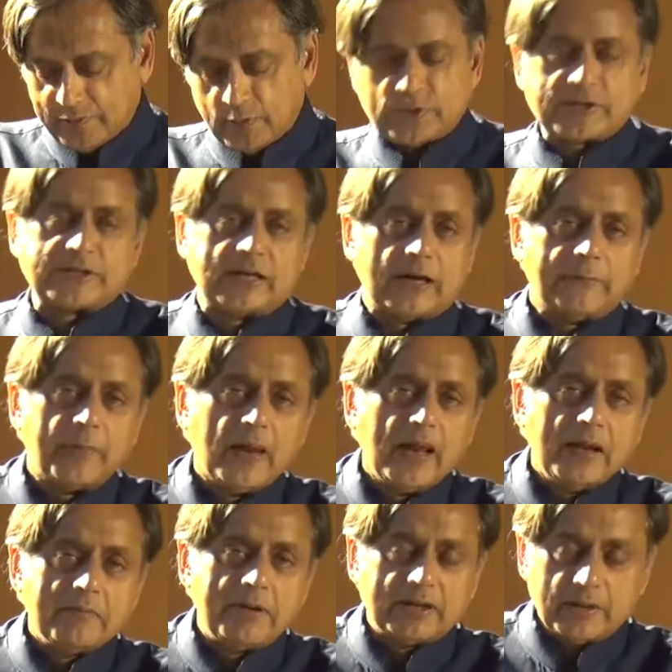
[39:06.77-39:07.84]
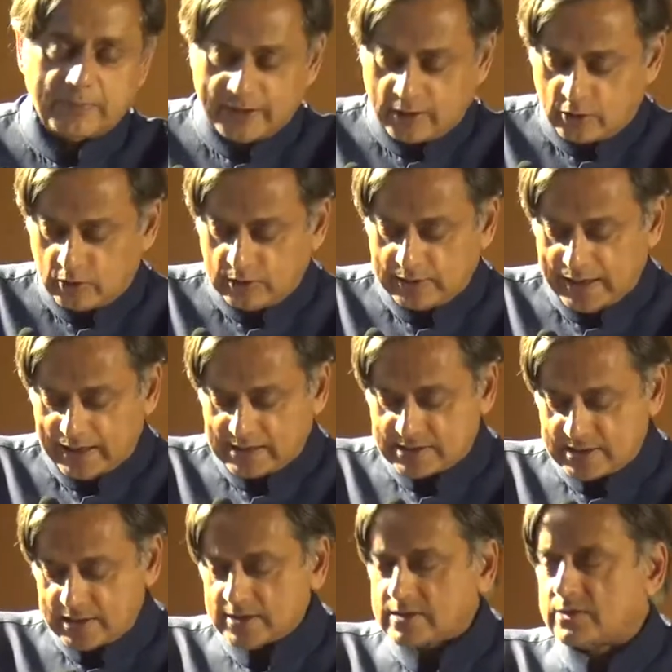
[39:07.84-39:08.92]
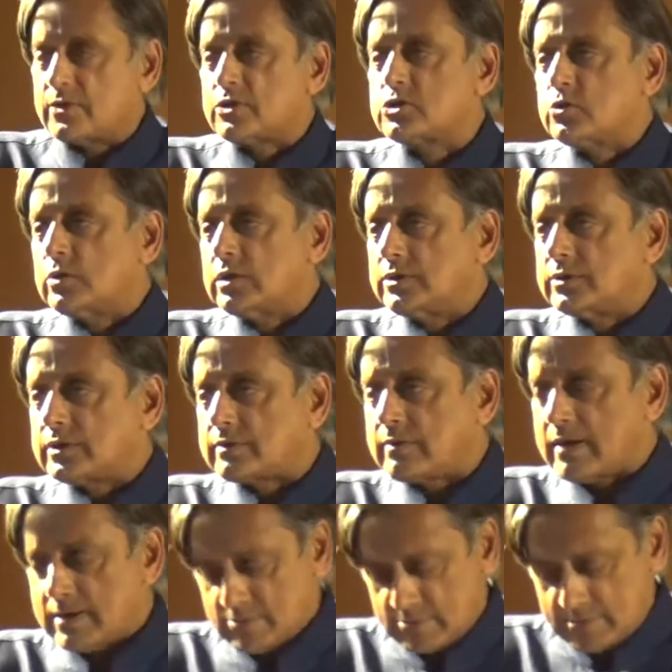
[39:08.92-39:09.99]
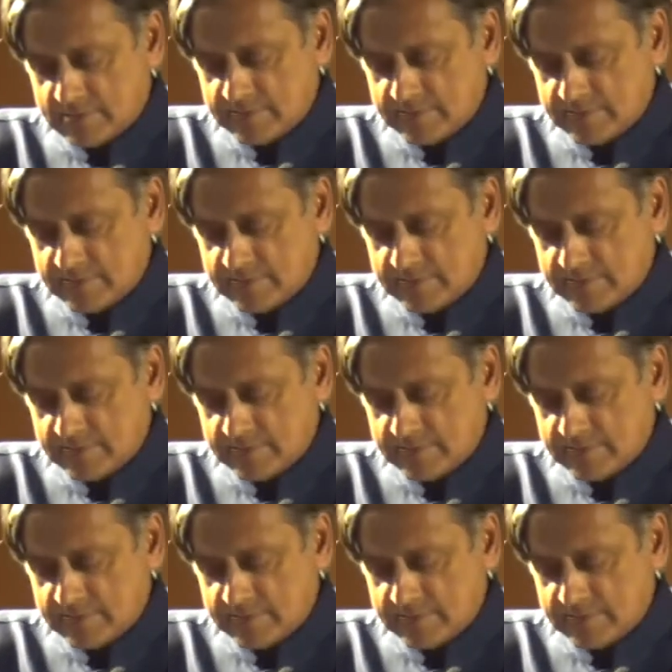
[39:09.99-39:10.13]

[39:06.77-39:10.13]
Forster, by the Bengal Lancers and the Jewel of the Crown.